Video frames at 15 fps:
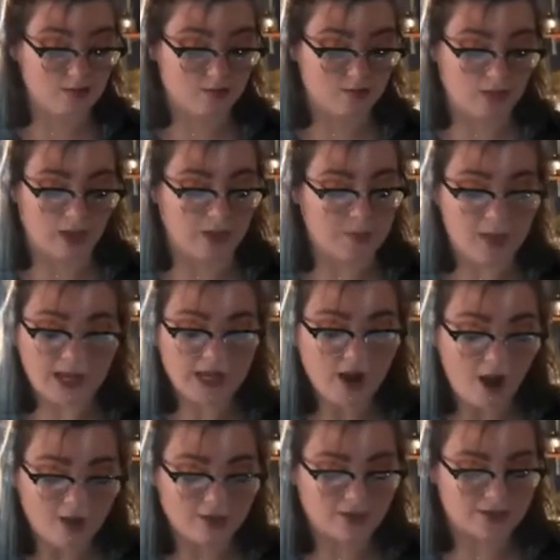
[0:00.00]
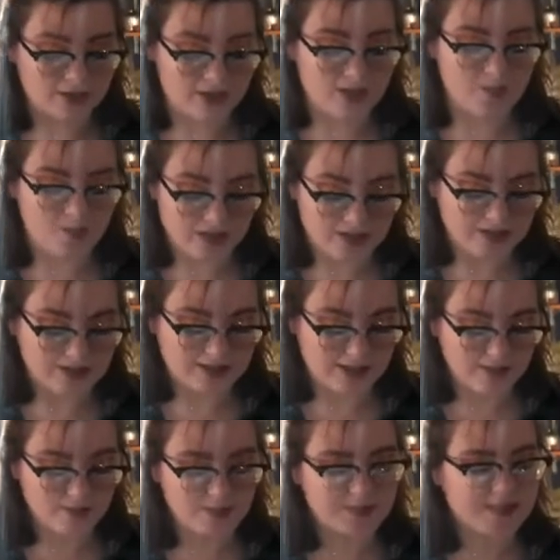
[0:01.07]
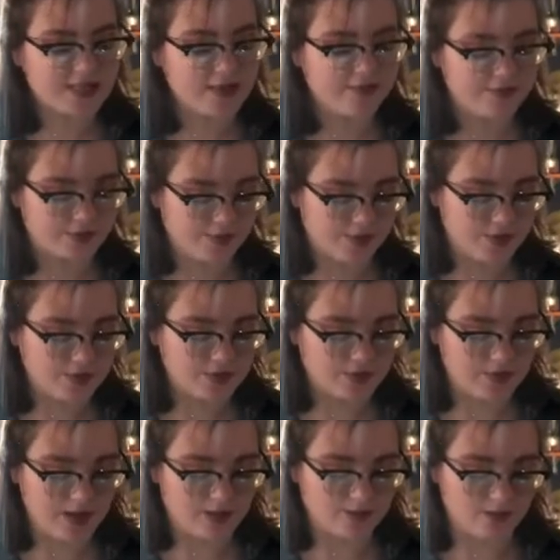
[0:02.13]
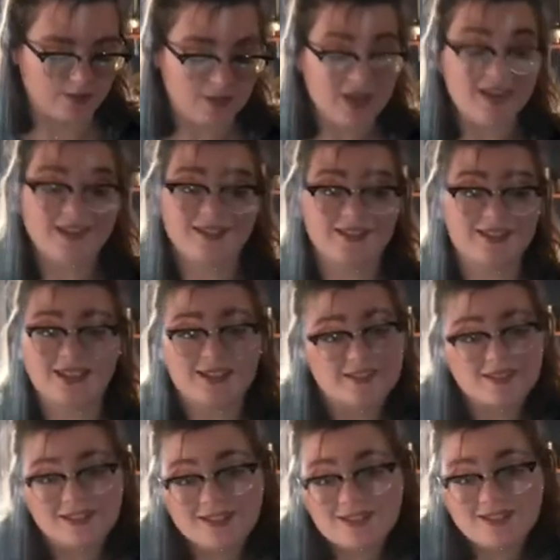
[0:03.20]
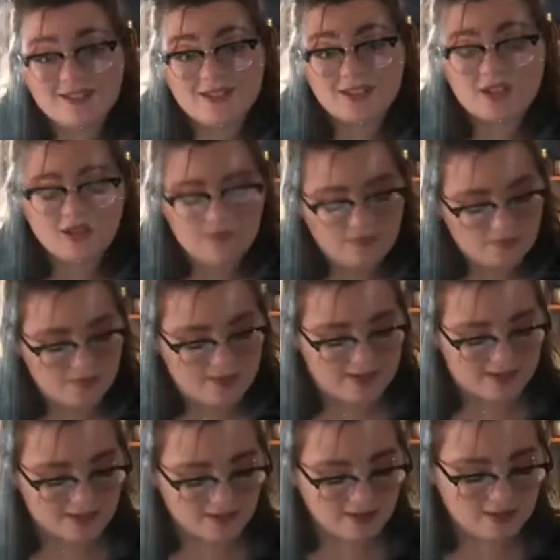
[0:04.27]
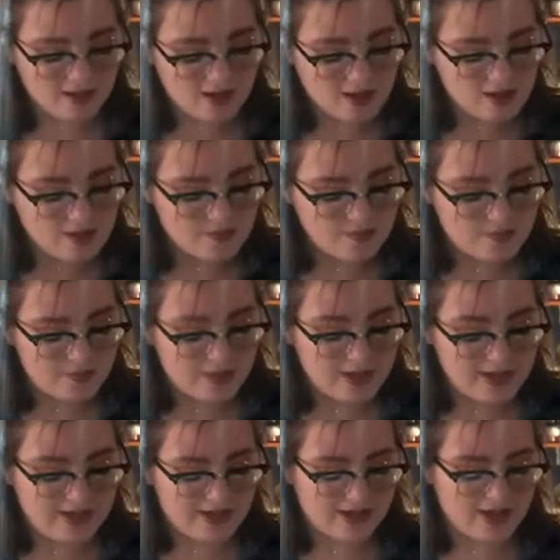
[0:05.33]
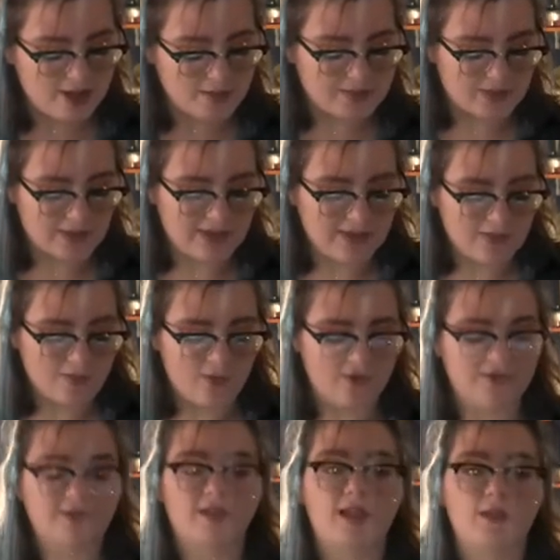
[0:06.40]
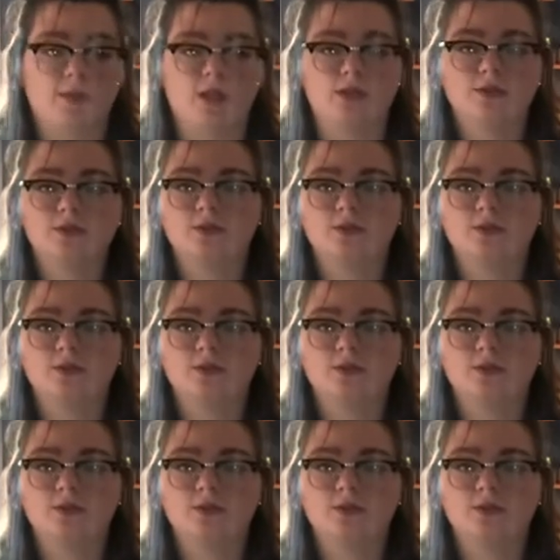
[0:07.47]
Like many others, in a bid to save themselves or those around them, this isolation is good for me. But in it comes quite the moral dilemma.